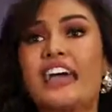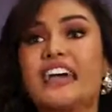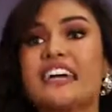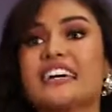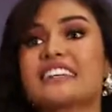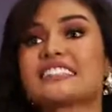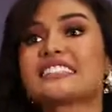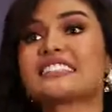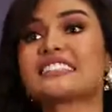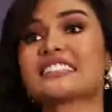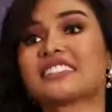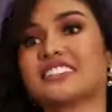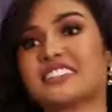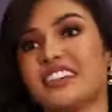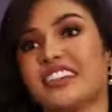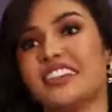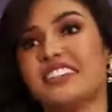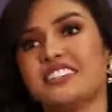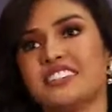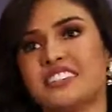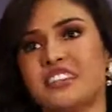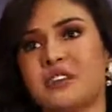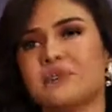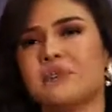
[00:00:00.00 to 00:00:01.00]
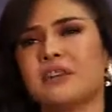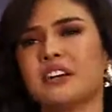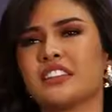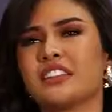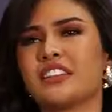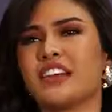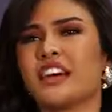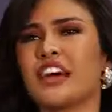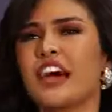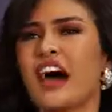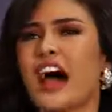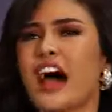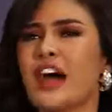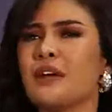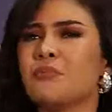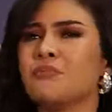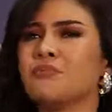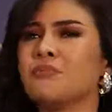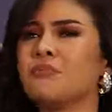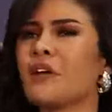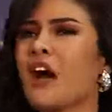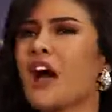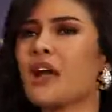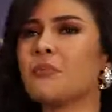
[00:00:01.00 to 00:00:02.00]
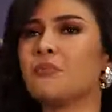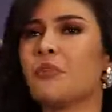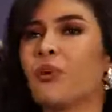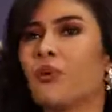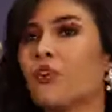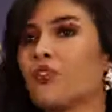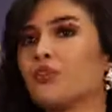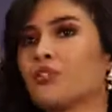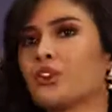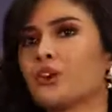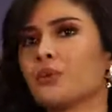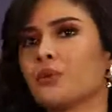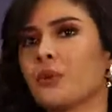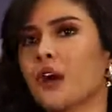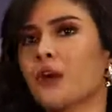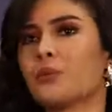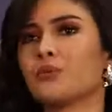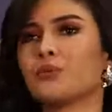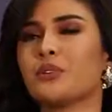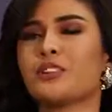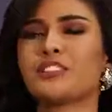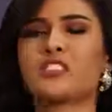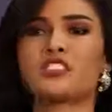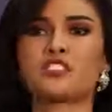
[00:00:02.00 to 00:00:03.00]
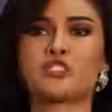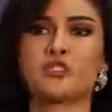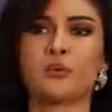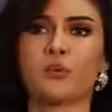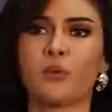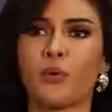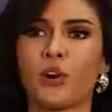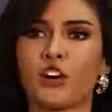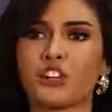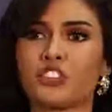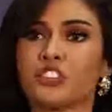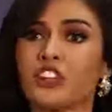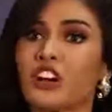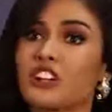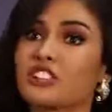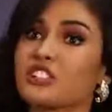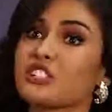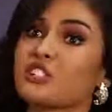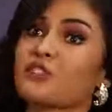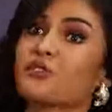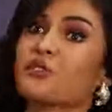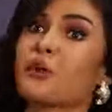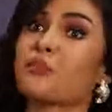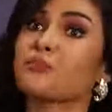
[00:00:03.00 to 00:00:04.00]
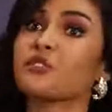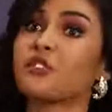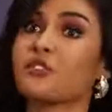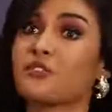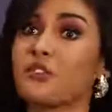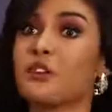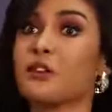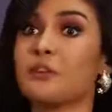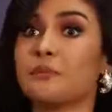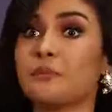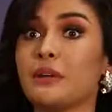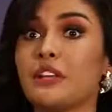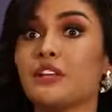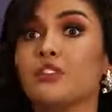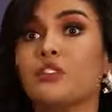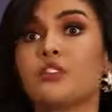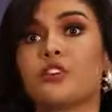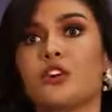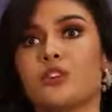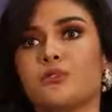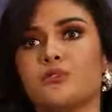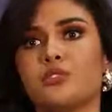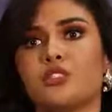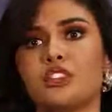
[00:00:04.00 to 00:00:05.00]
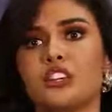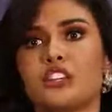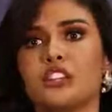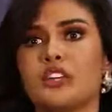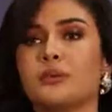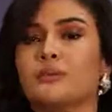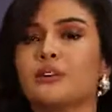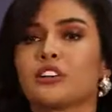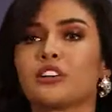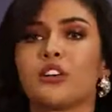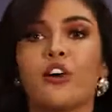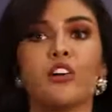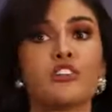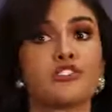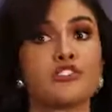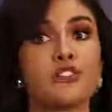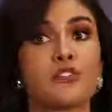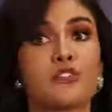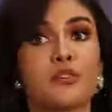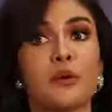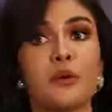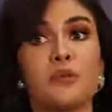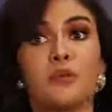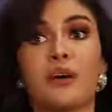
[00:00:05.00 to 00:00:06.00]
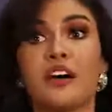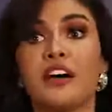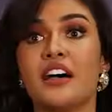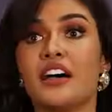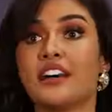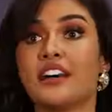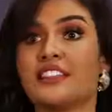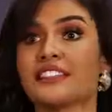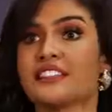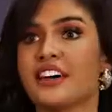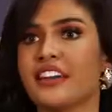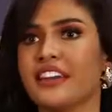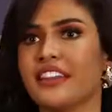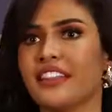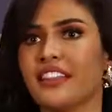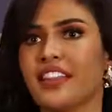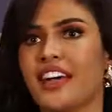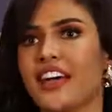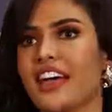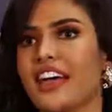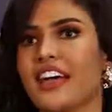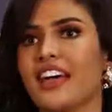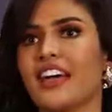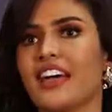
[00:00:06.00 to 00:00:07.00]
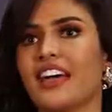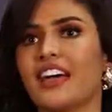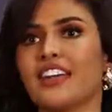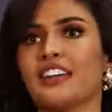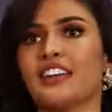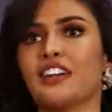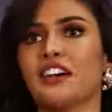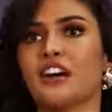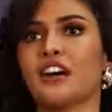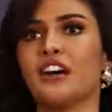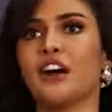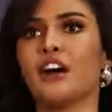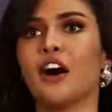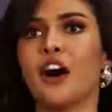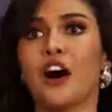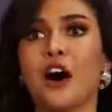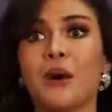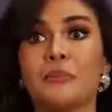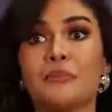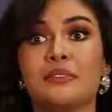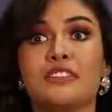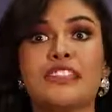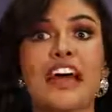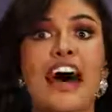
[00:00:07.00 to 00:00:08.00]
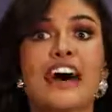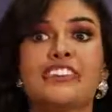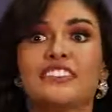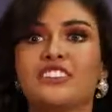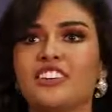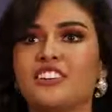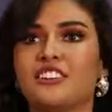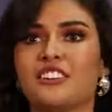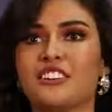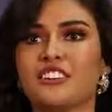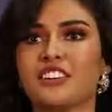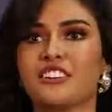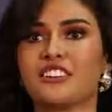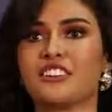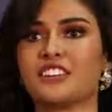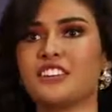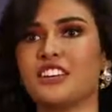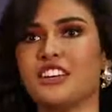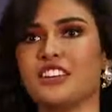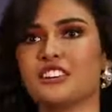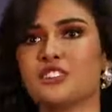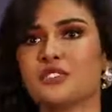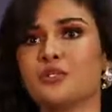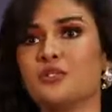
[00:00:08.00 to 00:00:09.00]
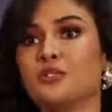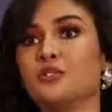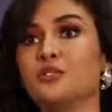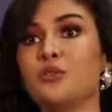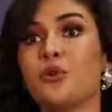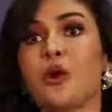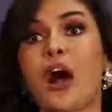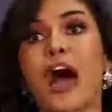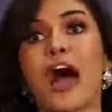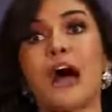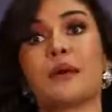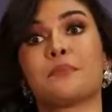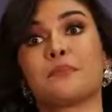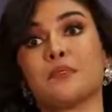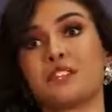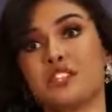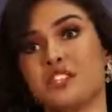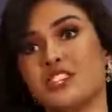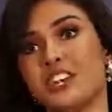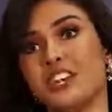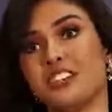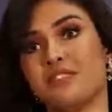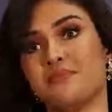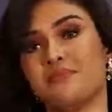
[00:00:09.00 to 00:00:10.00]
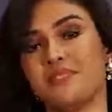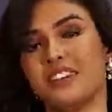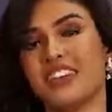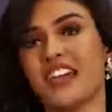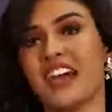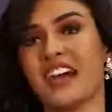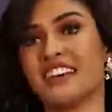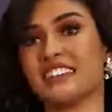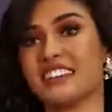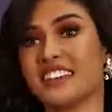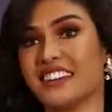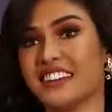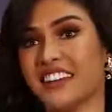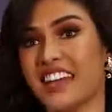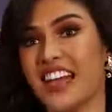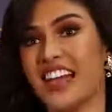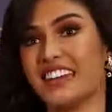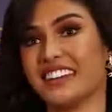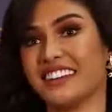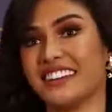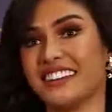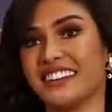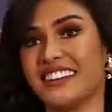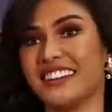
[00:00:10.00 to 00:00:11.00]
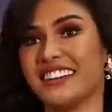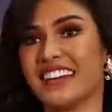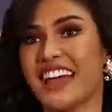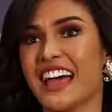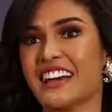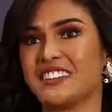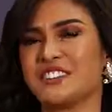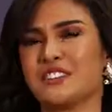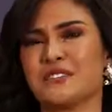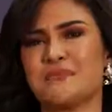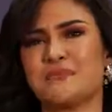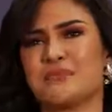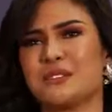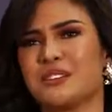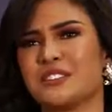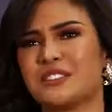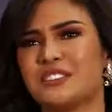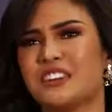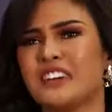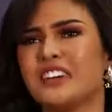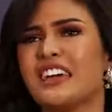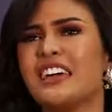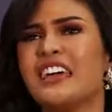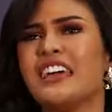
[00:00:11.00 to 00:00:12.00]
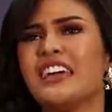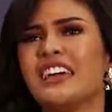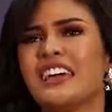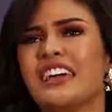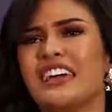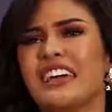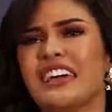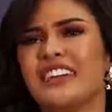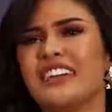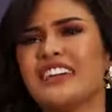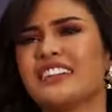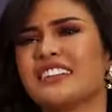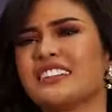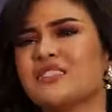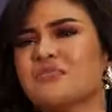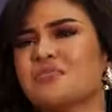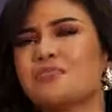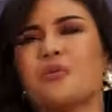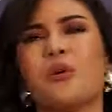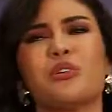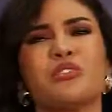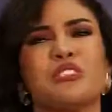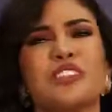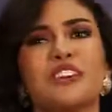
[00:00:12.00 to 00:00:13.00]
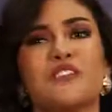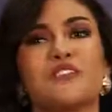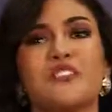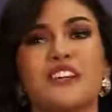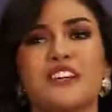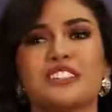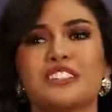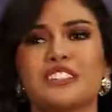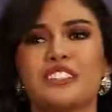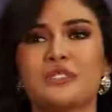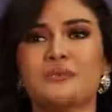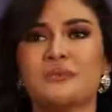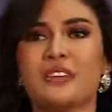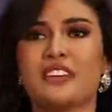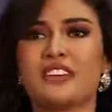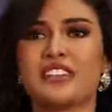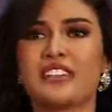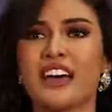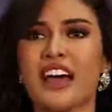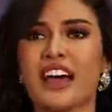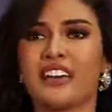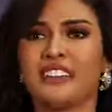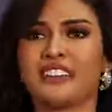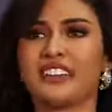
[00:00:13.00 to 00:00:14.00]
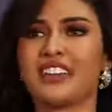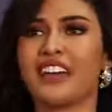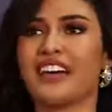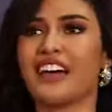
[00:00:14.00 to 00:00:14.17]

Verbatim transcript: it's crazy, but I'm I'm overwhelmed with the support, not just from the Filipino community, but also from Thailand, um, Latin countries who do appreciate me as a candidate, as a person. It, it motivates me that